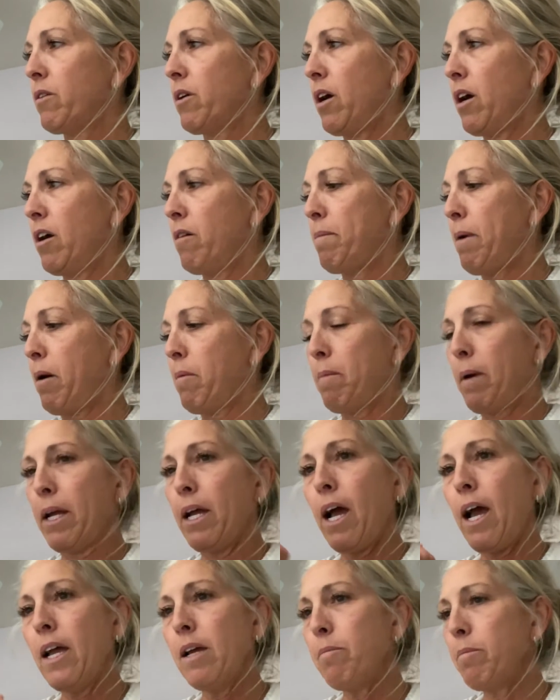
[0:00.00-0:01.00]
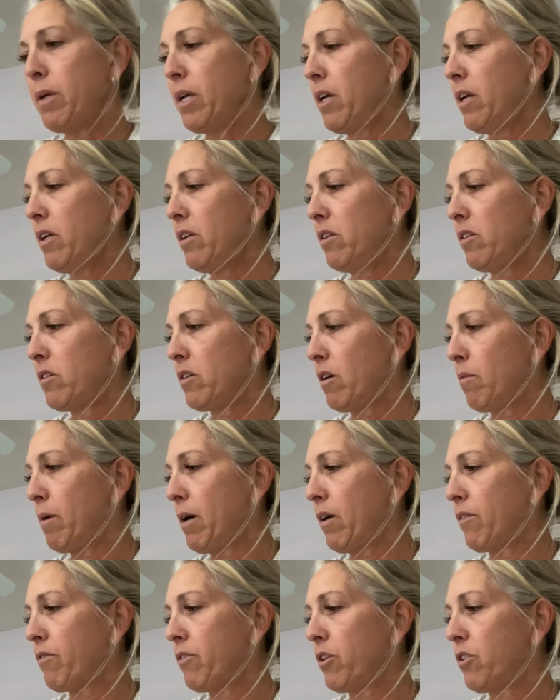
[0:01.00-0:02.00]
about my eyepiece,
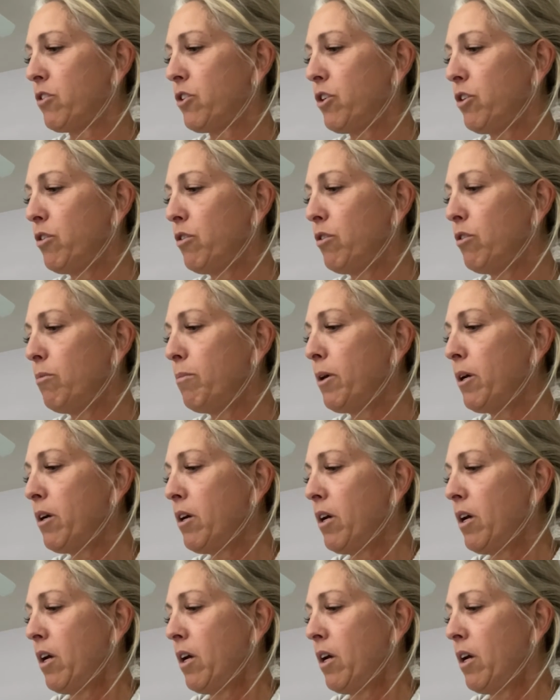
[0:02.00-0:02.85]
about the tube,